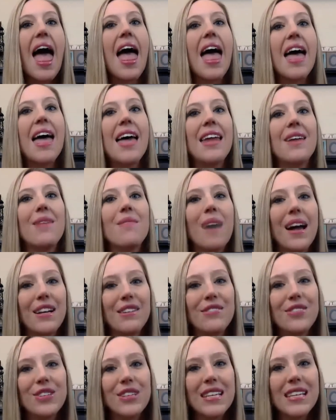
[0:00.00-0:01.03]
And
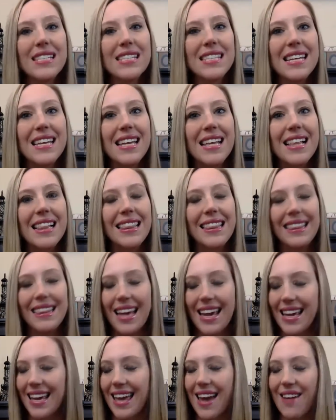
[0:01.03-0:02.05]
mindfulness,
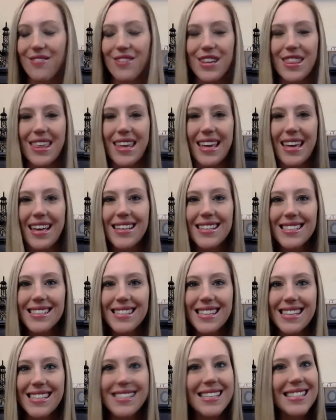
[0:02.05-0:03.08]
like everything
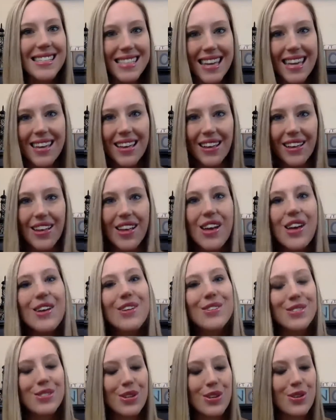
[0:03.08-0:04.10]
else, is a skill.
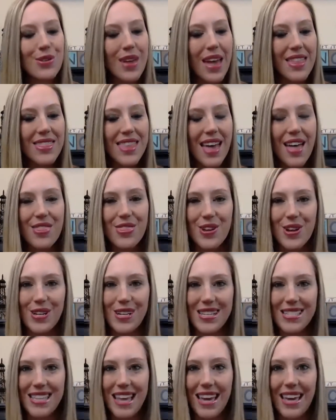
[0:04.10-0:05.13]
So you get that
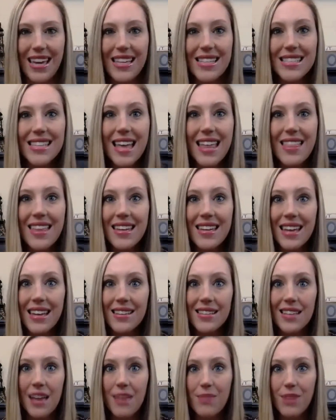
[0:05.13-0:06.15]
30 seconds, and then
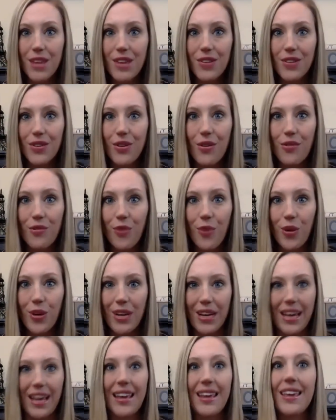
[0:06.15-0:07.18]
next time, can you go
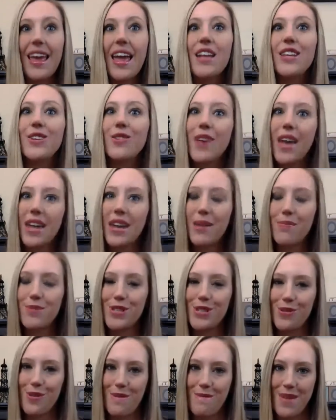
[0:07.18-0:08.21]
40? Can you get up
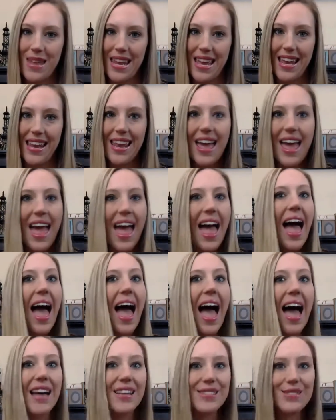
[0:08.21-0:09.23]
to a minute?
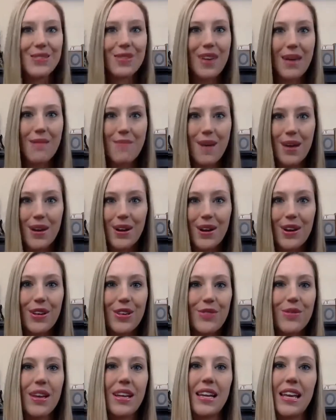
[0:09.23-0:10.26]
As you get better,
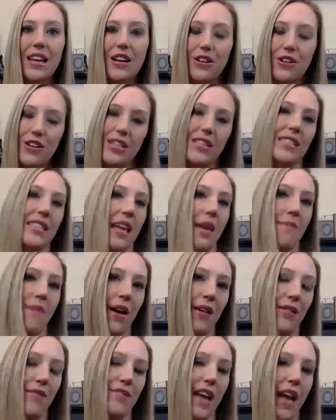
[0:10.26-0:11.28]
you can increase the
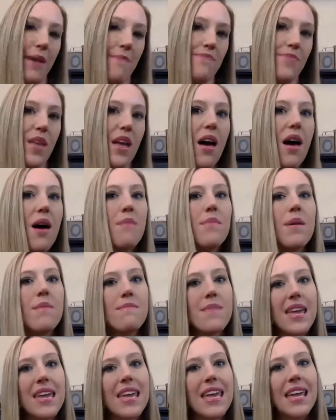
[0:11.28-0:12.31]
amount of time.
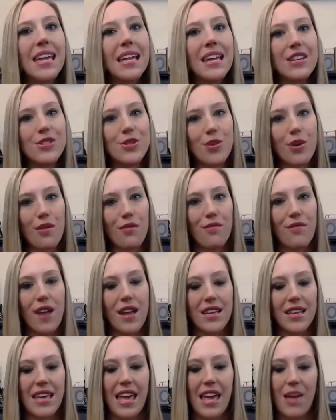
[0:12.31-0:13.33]
But making it into a
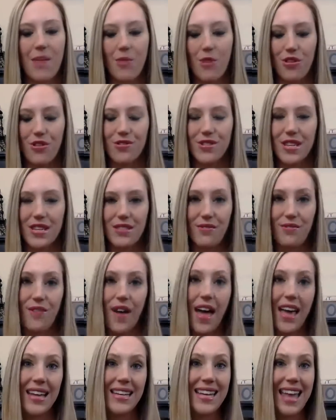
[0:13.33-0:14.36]
fun game where there's a
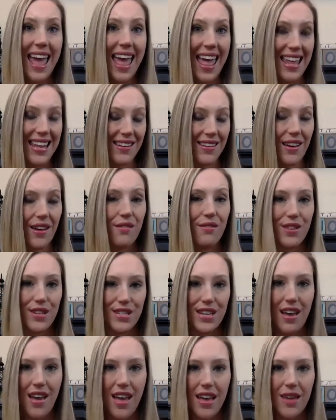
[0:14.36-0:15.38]
defined end of
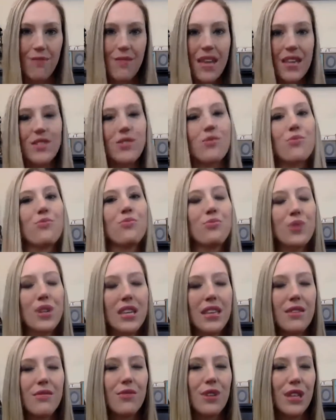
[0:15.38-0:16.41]
the time is a
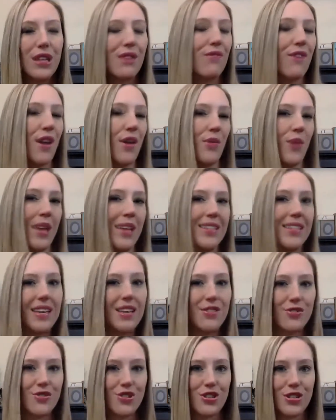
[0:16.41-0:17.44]
really, really fun way
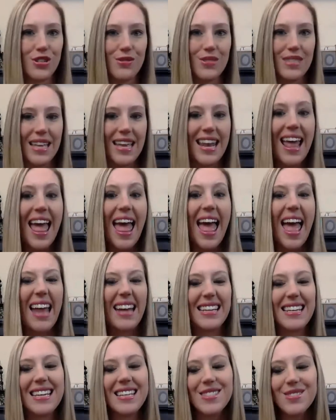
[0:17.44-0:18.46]
to introduce it.
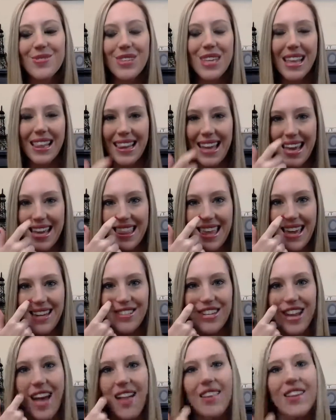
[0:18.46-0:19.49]
And kids really like
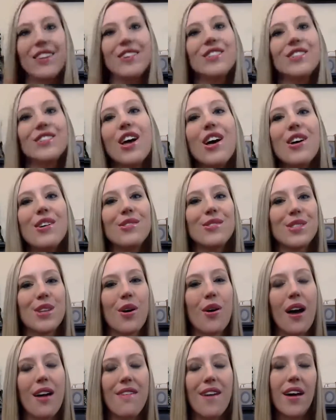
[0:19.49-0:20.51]
that challenge.
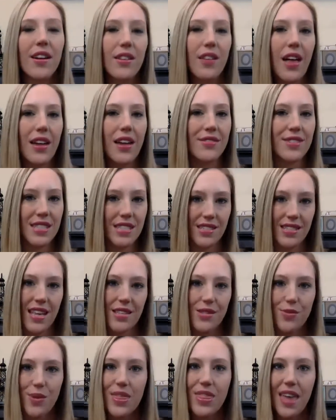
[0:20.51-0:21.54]
So I've had a lot of
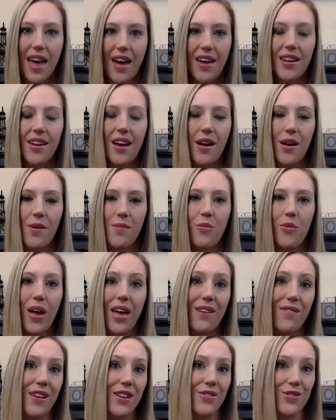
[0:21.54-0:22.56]
success with that
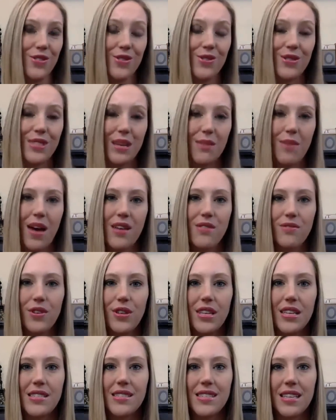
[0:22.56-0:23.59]
way of introducing
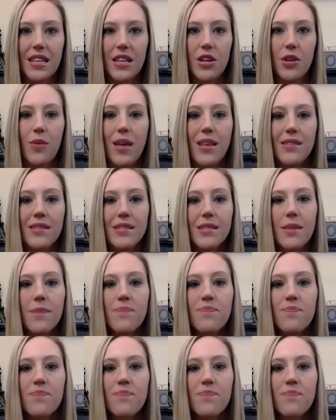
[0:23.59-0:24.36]
mindfulness to little ones.